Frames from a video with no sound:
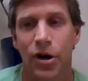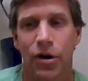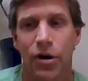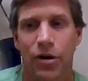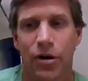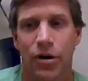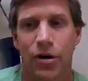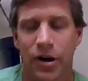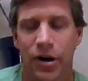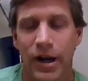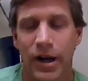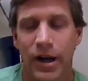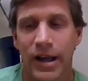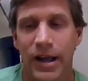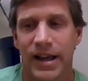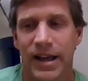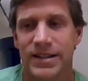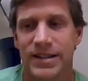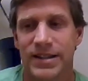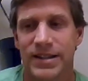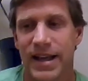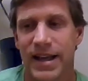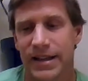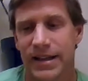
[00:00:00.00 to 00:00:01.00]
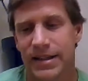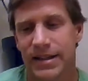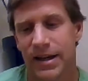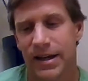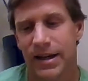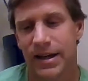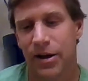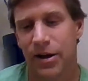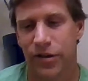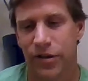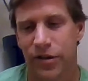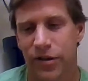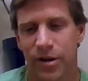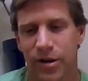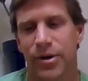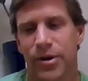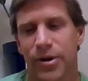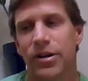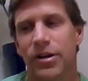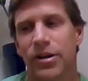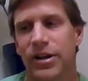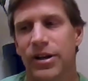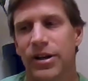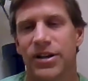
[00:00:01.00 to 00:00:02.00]
her is that uh, the
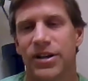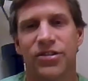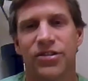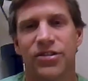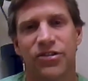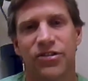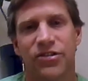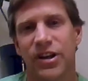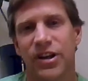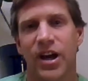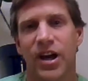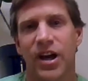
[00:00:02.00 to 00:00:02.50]
ability to see